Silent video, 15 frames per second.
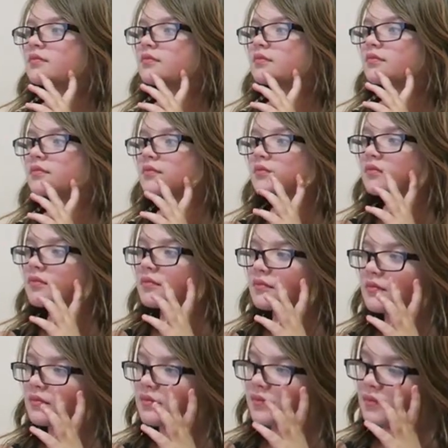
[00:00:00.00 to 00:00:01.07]

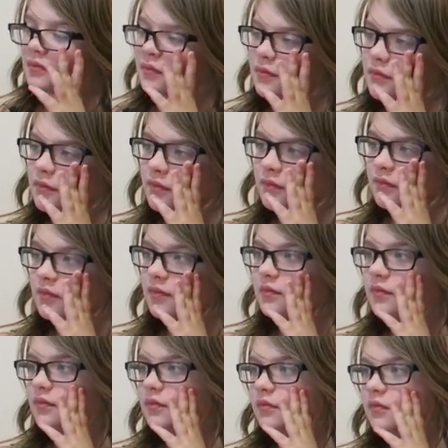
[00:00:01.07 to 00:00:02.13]

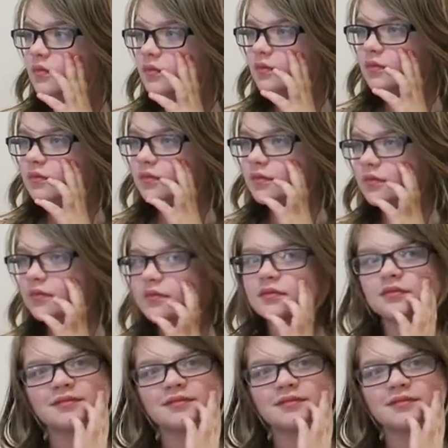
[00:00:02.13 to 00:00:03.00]
This person isn't speaking.